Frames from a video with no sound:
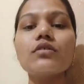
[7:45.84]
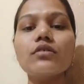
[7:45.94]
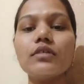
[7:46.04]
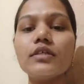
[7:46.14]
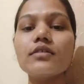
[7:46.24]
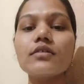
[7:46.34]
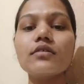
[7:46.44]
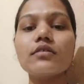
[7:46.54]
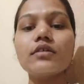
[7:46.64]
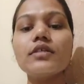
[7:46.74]

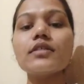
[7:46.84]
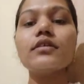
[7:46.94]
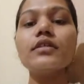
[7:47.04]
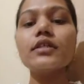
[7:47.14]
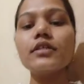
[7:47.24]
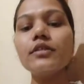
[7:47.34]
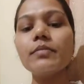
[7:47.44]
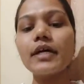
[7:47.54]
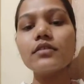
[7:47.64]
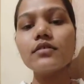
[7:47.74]
it's conducted
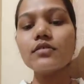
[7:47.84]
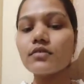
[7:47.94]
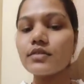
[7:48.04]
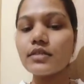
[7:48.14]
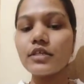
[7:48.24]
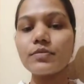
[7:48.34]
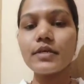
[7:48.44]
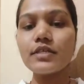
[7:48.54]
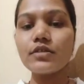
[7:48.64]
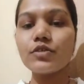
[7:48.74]
by the stage by
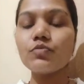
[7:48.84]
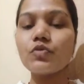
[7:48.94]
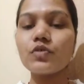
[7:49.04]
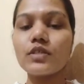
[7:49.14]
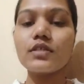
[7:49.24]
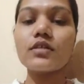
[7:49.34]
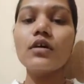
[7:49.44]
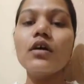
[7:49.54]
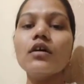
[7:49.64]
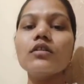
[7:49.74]
stage process.
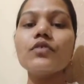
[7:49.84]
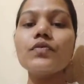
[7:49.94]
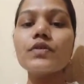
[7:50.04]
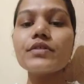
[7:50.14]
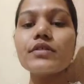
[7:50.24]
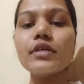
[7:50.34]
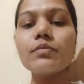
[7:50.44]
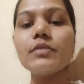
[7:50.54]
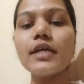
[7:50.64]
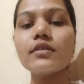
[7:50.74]
The first
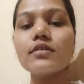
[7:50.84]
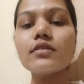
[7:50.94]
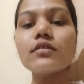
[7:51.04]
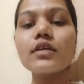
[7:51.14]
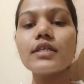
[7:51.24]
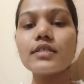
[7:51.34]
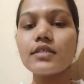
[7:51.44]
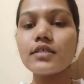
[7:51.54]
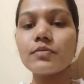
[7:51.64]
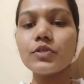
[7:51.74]
step, that is the case
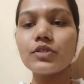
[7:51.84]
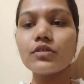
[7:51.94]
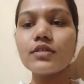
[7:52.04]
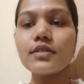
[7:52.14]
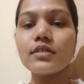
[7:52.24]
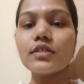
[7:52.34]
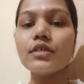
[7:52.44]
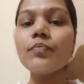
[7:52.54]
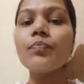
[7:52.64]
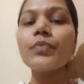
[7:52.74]
reception
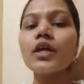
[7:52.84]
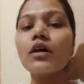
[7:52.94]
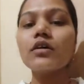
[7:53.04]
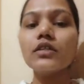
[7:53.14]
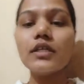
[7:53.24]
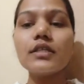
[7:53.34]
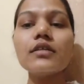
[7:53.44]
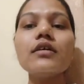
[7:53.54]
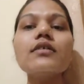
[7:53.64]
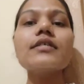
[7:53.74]
study. Then
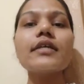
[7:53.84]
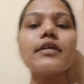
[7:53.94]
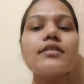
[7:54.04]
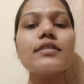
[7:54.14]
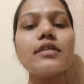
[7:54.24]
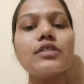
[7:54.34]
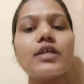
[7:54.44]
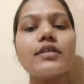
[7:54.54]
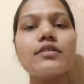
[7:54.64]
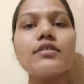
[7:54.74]
the second stage,
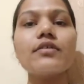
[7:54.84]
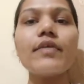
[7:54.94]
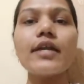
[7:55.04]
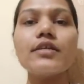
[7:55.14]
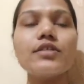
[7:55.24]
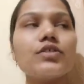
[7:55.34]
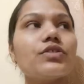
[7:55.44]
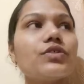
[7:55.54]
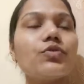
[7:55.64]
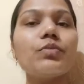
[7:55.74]
that is the
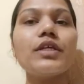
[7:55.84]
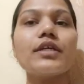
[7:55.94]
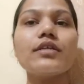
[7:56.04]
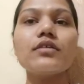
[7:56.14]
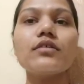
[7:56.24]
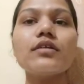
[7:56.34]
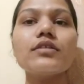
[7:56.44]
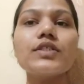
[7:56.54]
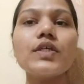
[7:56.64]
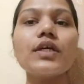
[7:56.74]
validation duplicate
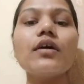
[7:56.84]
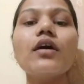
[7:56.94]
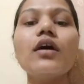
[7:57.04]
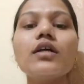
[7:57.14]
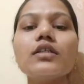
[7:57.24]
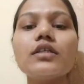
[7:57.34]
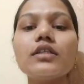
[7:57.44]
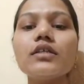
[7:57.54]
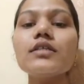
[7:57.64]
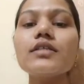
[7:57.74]
check. The
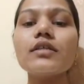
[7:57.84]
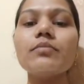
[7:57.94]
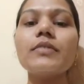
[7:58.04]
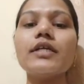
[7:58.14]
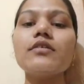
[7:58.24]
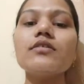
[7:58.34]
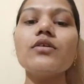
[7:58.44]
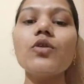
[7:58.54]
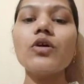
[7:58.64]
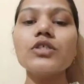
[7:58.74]
third step, that is the
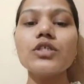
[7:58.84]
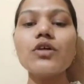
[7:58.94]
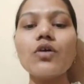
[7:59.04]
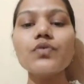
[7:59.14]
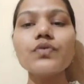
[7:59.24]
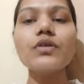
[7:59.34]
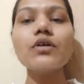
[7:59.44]
logging of